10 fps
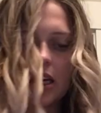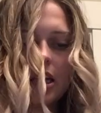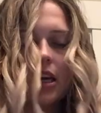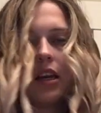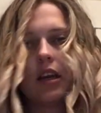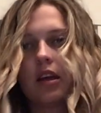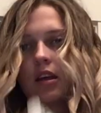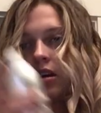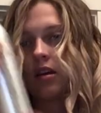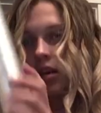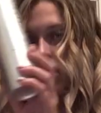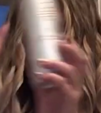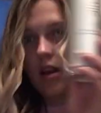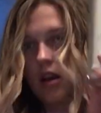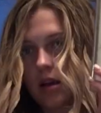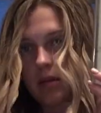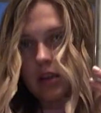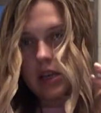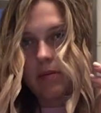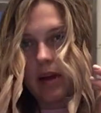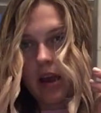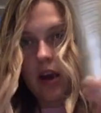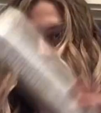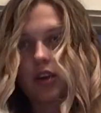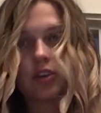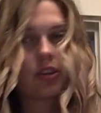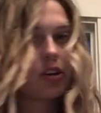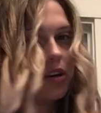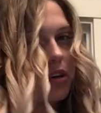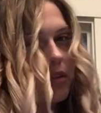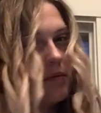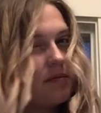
in. I'm gonna take my air control,